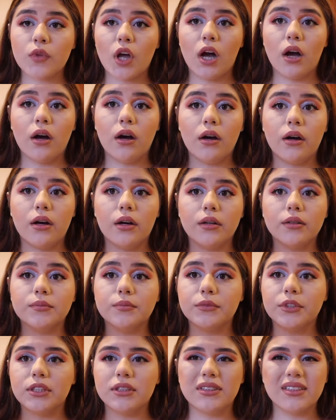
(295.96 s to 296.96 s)

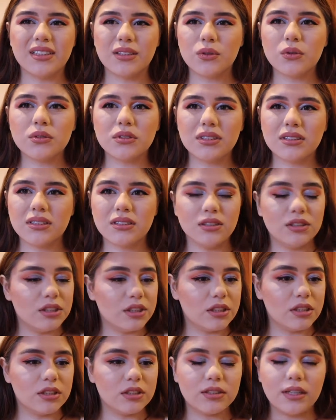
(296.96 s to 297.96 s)
the tingles and the
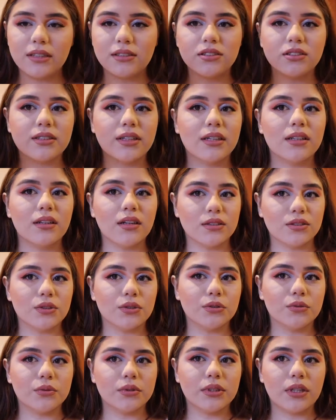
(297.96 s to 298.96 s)
jitters. I just cannot
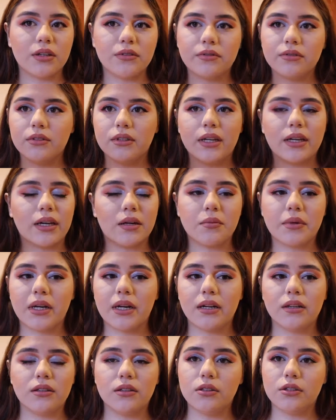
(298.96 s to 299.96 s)
do it. I feel like I'm
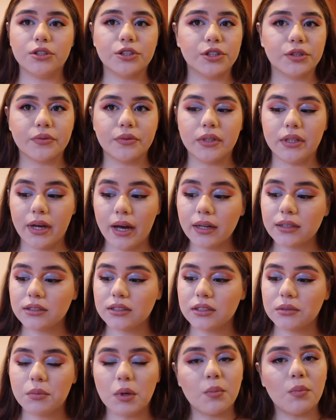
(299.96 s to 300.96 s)
getting an allergic
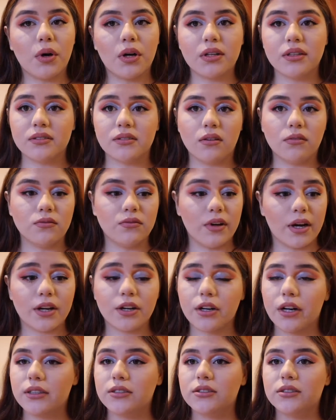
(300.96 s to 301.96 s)
reaction. My body's on
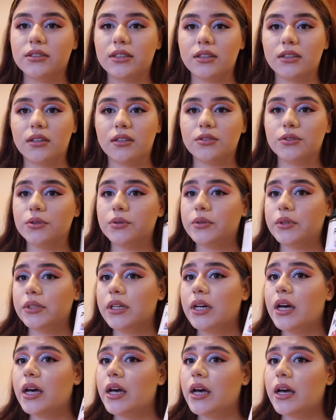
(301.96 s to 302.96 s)
fire. I just cannot do
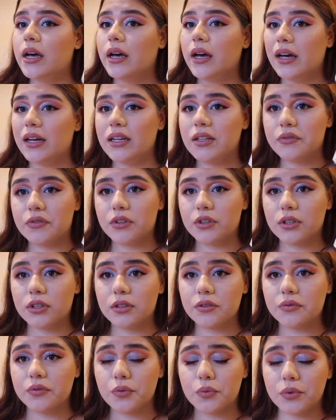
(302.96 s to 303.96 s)
it. And if you're
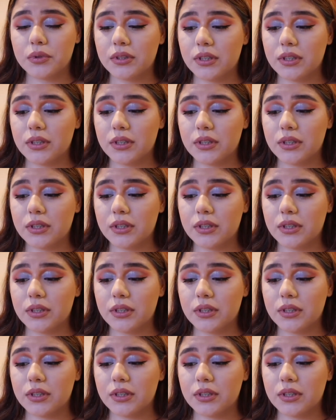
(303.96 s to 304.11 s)
looking for one